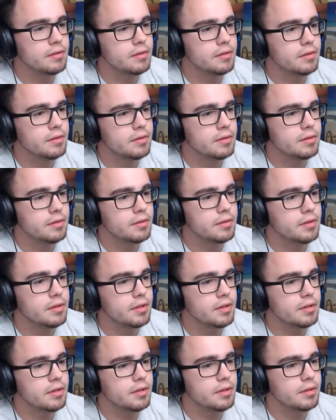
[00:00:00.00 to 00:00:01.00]

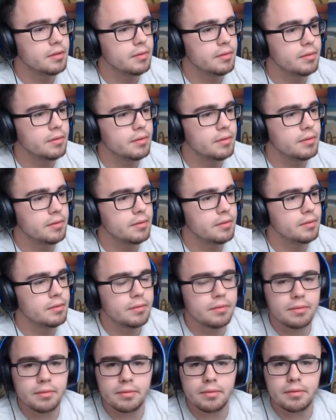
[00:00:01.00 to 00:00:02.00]

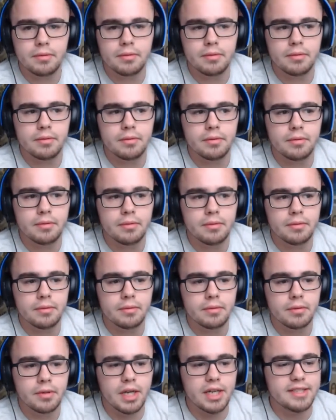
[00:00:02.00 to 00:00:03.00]

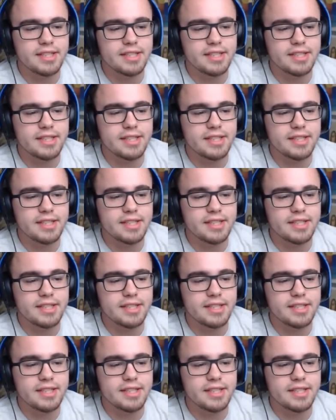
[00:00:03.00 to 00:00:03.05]
Nobody speaks.